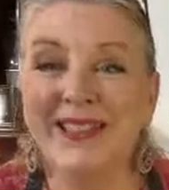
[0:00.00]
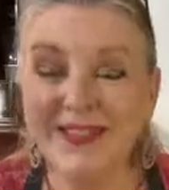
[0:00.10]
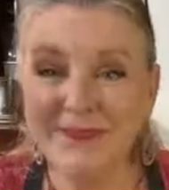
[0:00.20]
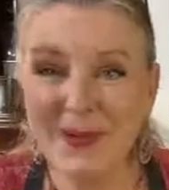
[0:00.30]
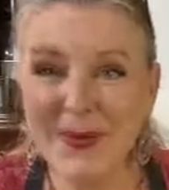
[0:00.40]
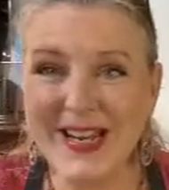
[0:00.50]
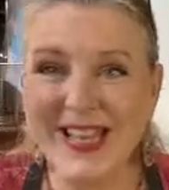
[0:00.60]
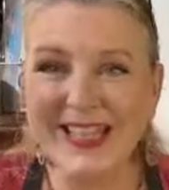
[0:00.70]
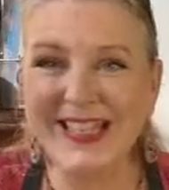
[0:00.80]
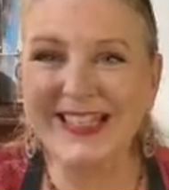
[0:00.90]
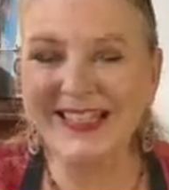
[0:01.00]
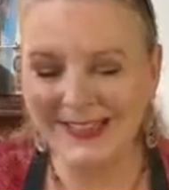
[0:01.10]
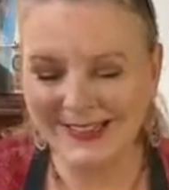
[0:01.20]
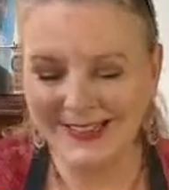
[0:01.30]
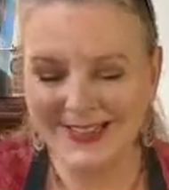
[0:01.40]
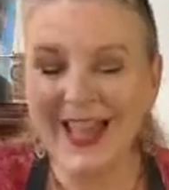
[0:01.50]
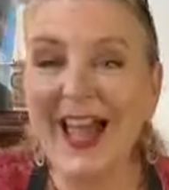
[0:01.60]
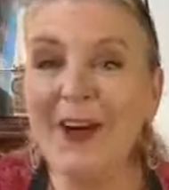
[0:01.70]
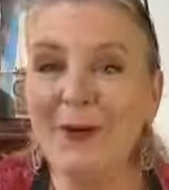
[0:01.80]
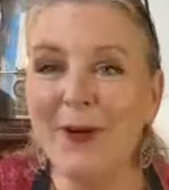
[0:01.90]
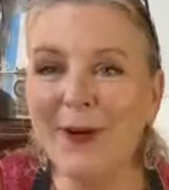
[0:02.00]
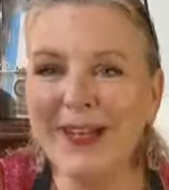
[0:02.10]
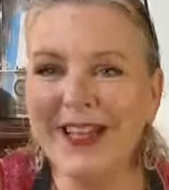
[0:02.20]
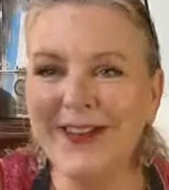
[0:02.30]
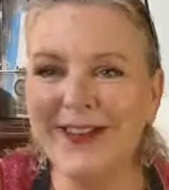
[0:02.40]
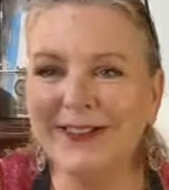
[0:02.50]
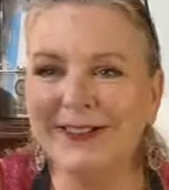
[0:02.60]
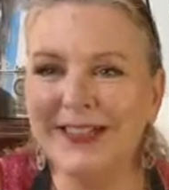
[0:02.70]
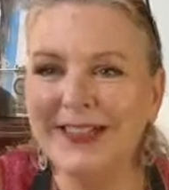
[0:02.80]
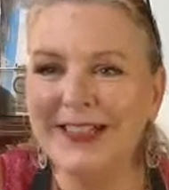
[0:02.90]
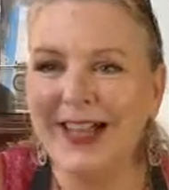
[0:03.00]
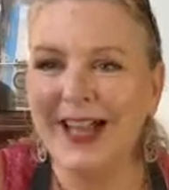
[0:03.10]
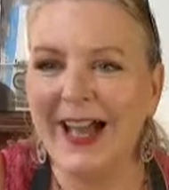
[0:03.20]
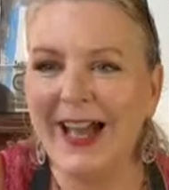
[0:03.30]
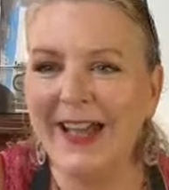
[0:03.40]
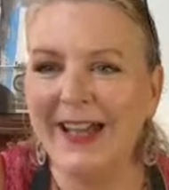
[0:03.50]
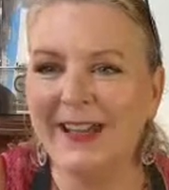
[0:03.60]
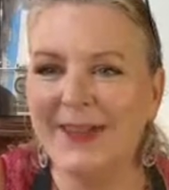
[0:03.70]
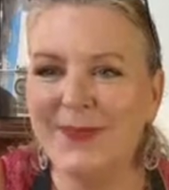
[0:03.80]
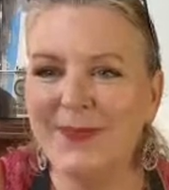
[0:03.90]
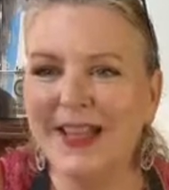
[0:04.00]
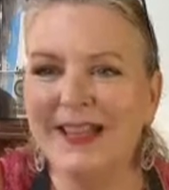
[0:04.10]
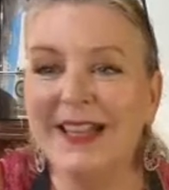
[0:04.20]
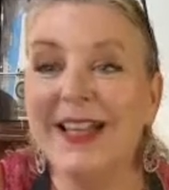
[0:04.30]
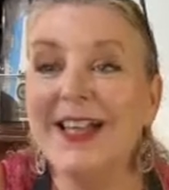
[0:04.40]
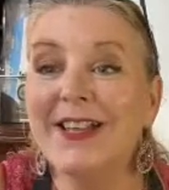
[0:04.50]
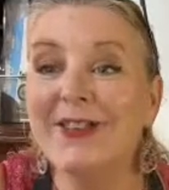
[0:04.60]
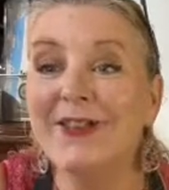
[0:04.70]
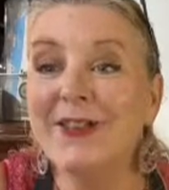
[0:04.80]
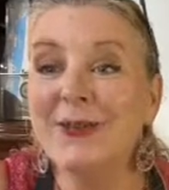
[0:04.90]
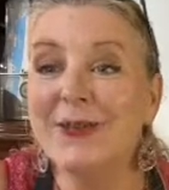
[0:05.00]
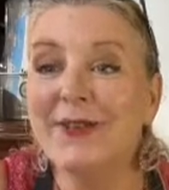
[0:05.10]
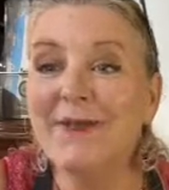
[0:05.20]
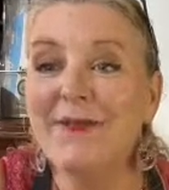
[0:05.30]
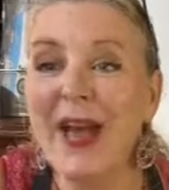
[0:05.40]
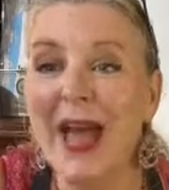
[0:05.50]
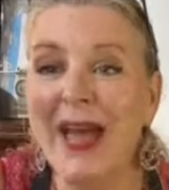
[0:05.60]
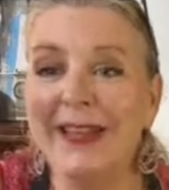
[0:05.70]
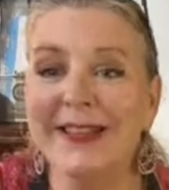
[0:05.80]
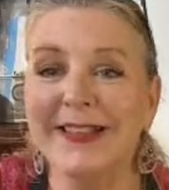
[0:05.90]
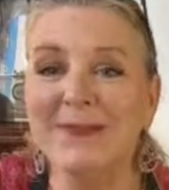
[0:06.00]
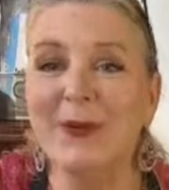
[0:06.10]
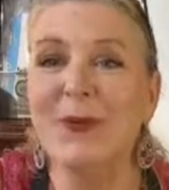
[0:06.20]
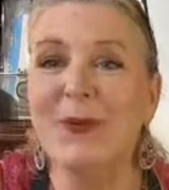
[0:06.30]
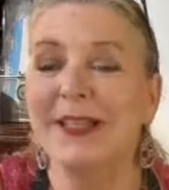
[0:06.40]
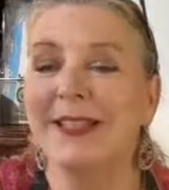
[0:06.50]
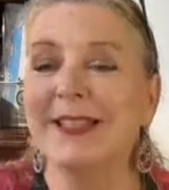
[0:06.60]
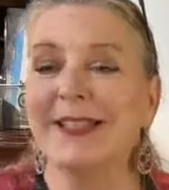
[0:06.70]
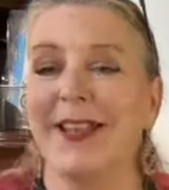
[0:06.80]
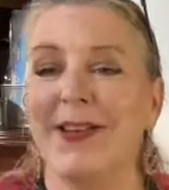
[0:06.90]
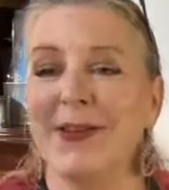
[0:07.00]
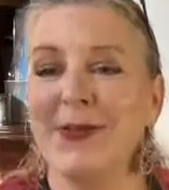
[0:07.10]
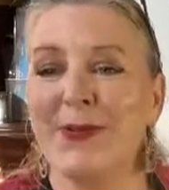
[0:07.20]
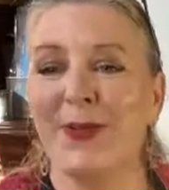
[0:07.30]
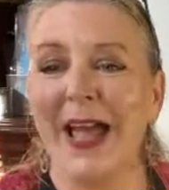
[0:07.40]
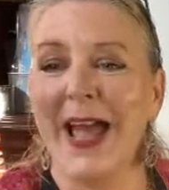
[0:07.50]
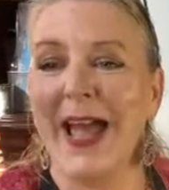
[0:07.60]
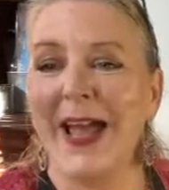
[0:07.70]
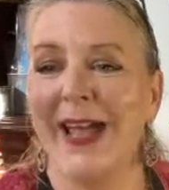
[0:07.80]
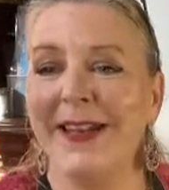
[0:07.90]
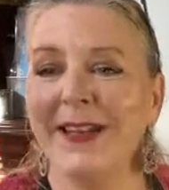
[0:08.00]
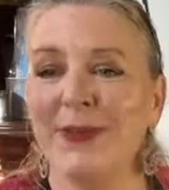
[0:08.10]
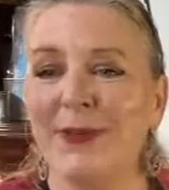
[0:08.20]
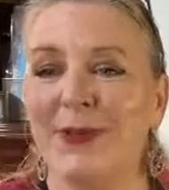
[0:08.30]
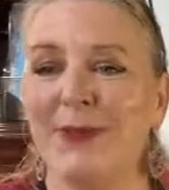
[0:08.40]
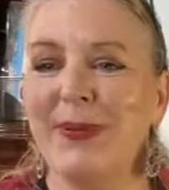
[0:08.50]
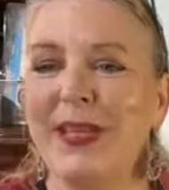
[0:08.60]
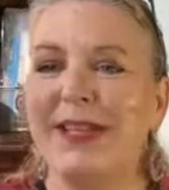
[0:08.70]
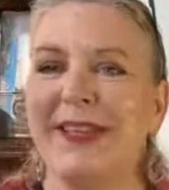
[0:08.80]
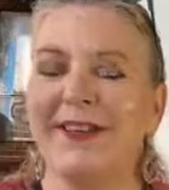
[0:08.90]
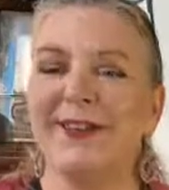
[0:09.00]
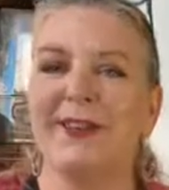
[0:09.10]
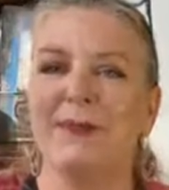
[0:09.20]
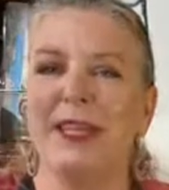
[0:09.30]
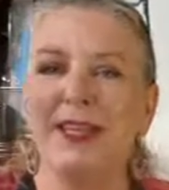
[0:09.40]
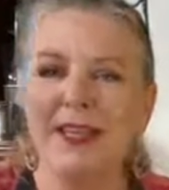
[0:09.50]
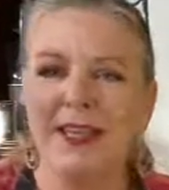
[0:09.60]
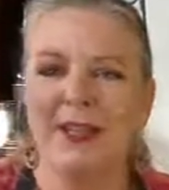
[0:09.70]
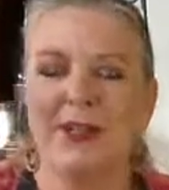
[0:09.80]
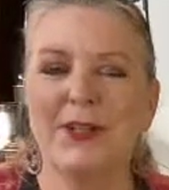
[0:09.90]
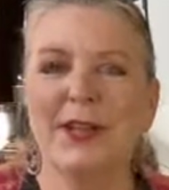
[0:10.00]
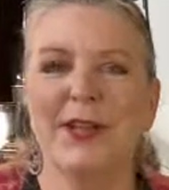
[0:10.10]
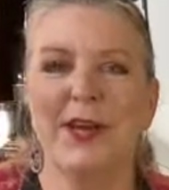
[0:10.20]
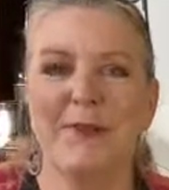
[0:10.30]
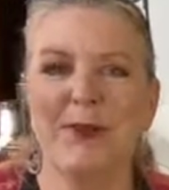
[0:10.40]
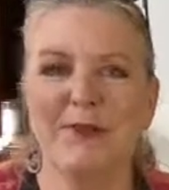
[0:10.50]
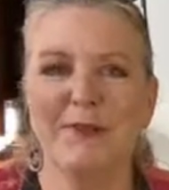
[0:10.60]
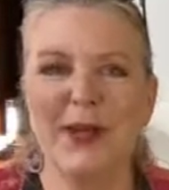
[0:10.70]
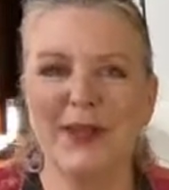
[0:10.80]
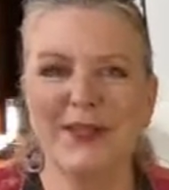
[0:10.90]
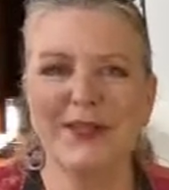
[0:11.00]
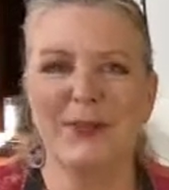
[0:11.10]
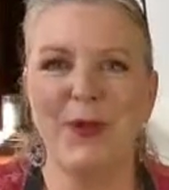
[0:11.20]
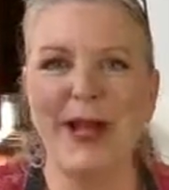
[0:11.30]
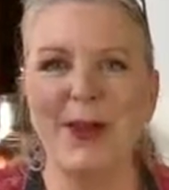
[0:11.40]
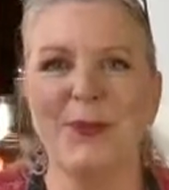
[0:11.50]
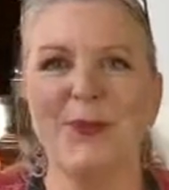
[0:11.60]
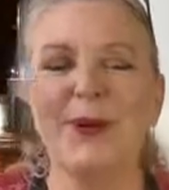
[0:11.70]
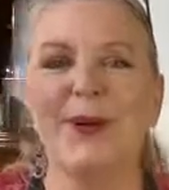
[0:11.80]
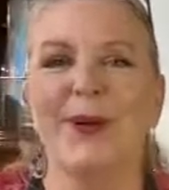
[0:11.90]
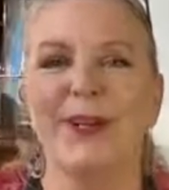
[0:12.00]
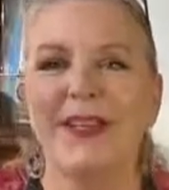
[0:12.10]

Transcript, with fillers: Good morning. How are y'all? I am doing fine this morning. So glad you could be here. Let me click a couple of buttons while we're